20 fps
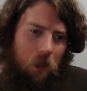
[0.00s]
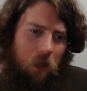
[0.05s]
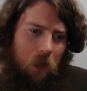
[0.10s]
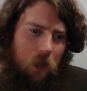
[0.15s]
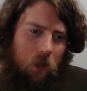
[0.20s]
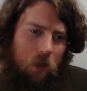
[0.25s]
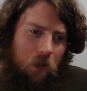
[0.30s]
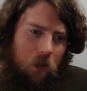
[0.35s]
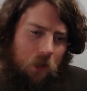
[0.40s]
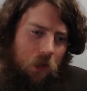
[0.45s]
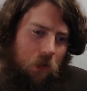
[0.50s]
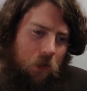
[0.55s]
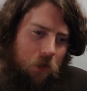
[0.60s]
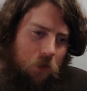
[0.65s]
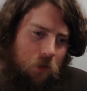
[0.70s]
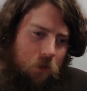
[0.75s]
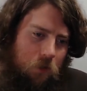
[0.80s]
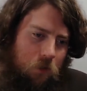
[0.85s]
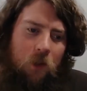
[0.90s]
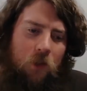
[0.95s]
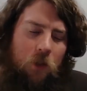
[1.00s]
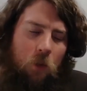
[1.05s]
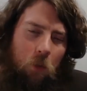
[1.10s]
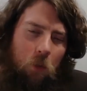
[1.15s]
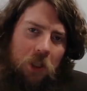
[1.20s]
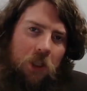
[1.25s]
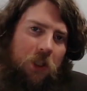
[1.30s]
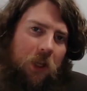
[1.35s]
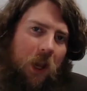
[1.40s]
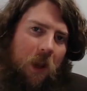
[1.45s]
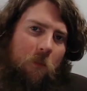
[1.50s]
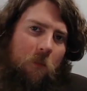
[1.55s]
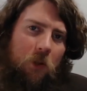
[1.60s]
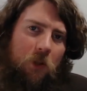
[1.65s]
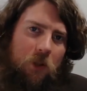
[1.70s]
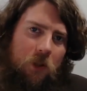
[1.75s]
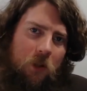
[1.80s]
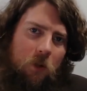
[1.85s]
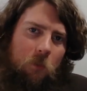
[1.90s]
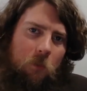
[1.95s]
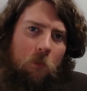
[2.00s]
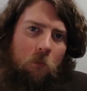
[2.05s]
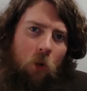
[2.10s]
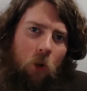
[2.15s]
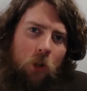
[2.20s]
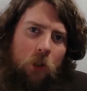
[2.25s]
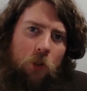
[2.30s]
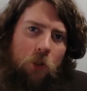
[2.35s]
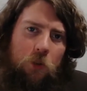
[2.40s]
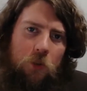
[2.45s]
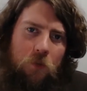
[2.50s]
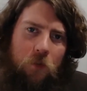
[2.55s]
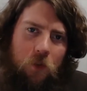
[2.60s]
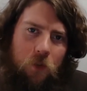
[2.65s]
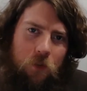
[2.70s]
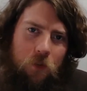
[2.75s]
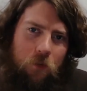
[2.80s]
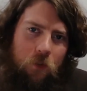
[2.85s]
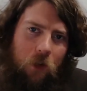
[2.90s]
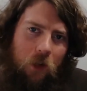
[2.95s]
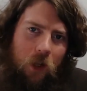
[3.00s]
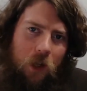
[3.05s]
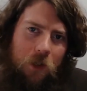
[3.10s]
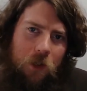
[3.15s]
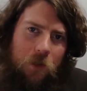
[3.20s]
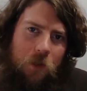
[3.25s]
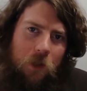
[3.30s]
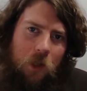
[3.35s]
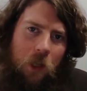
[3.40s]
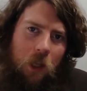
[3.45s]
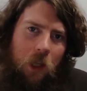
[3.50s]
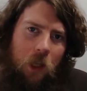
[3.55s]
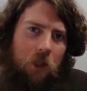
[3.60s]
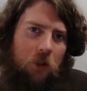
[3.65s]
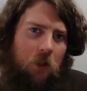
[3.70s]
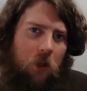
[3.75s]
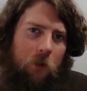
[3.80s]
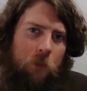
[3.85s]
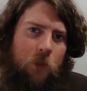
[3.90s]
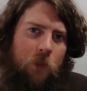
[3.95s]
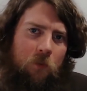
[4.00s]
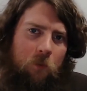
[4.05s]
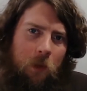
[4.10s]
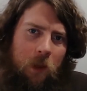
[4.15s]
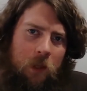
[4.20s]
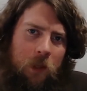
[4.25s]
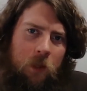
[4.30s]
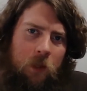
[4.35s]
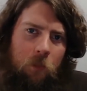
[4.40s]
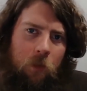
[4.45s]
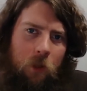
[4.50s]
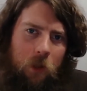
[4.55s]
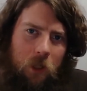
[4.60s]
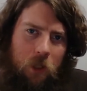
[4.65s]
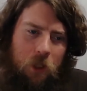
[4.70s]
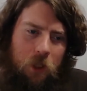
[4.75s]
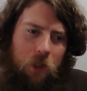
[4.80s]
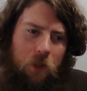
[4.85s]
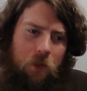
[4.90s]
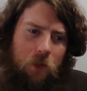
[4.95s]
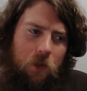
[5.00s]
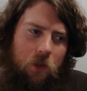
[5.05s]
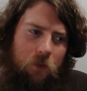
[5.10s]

is, so which table is going to be more useful for us in terms of making predictions?